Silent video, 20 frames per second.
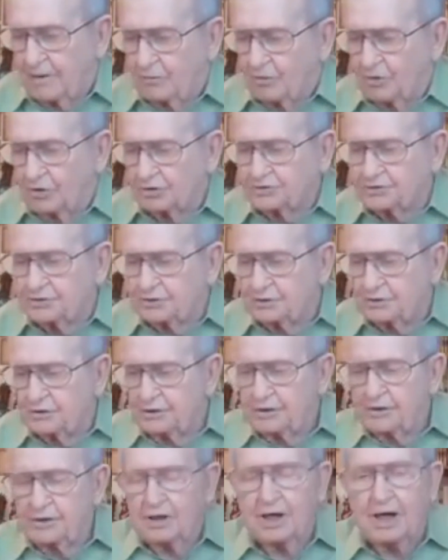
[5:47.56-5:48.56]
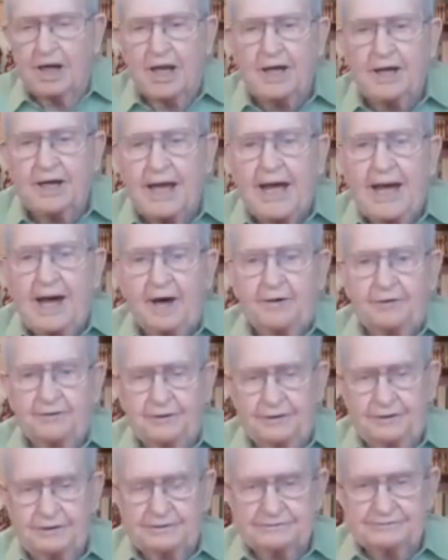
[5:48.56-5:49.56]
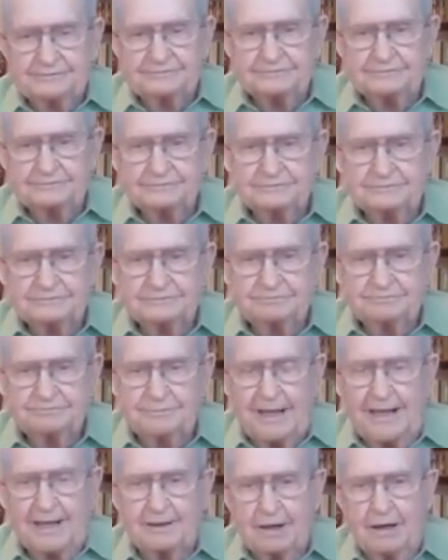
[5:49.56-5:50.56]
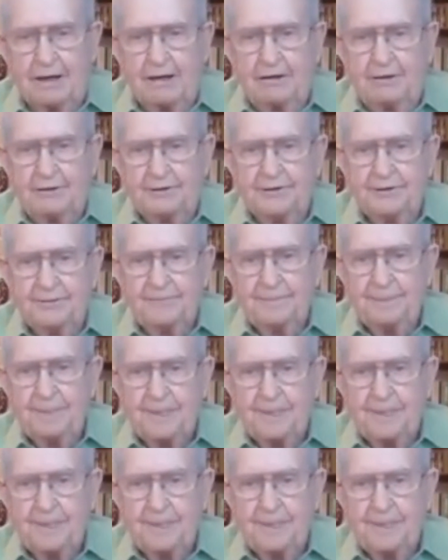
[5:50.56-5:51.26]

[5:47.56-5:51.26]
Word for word: was laid out by God